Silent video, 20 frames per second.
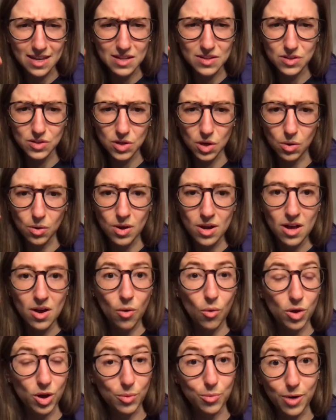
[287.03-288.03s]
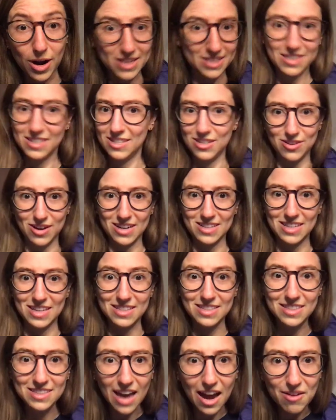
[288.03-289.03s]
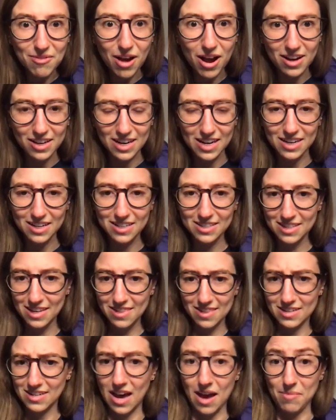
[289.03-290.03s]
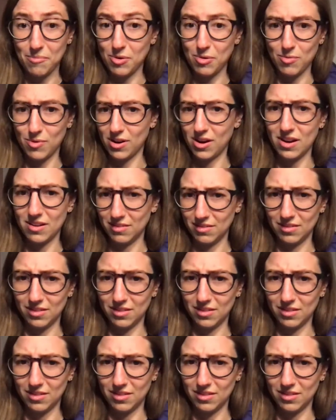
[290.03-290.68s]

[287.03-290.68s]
And so oil prices in the United States skyrocketed because at the time we were